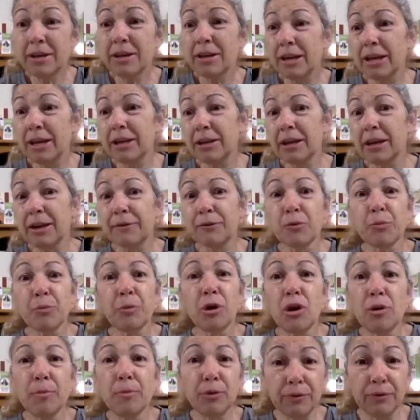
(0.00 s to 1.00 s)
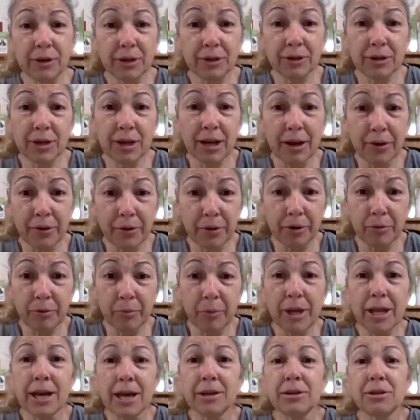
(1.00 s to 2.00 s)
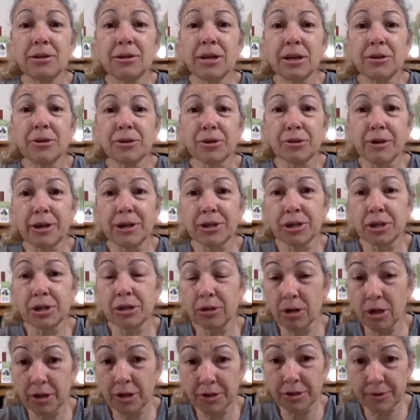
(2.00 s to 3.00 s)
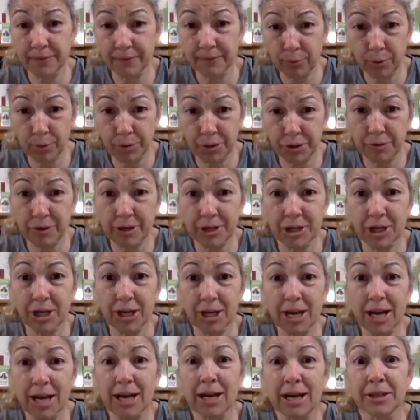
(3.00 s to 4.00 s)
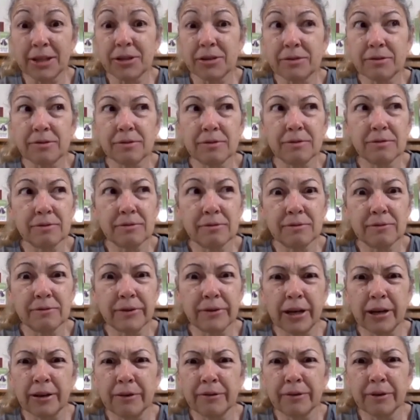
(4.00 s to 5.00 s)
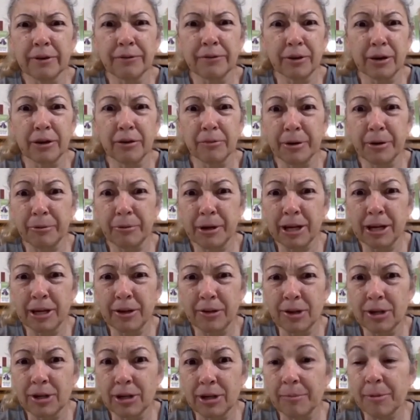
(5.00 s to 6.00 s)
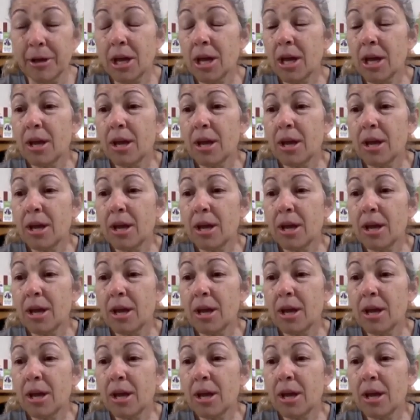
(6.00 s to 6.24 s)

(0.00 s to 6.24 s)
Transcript: And after we all moved in together and we had 10 scratching dogs and 4 scratching cats, 5, I forget how many we had at the time,